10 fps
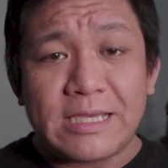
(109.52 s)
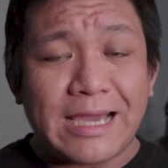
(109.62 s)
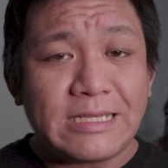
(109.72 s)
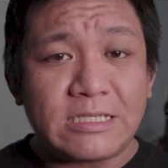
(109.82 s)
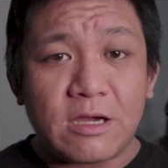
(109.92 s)

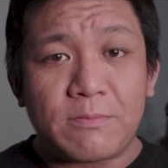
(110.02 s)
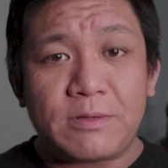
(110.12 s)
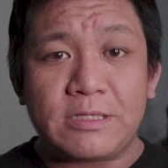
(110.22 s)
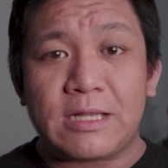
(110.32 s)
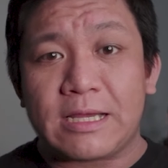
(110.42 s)
Chinese
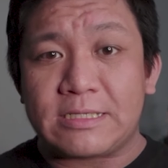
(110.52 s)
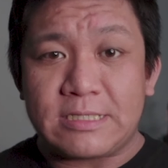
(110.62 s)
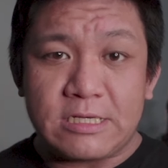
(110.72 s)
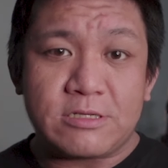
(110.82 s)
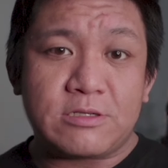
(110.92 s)
companies like
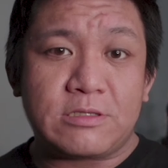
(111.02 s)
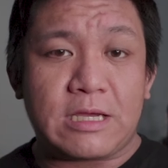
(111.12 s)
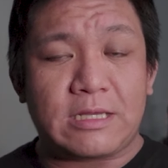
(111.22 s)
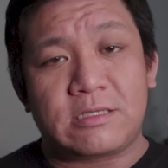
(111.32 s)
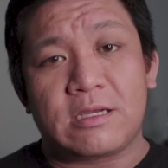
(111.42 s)
Zhiyun
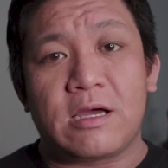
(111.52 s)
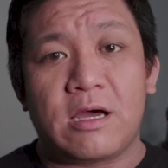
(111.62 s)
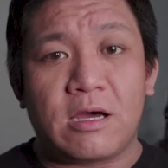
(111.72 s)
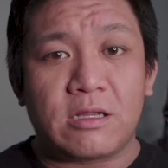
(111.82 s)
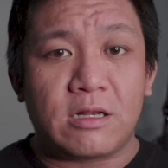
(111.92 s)
and
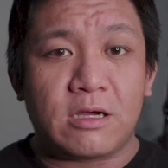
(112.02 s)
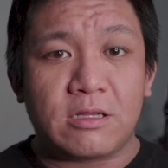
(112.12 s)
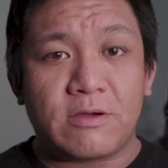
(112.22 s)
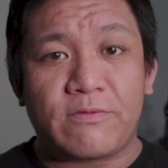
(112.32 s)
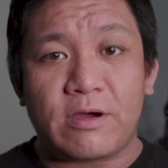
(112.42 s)
uh, a
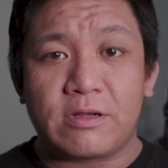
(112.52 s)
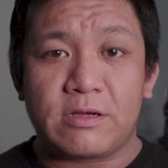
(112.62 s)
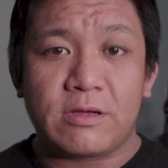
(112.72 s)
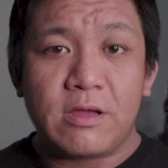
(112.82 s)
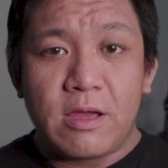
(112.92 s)
lot of
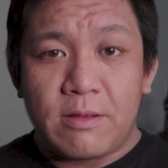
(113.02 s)
other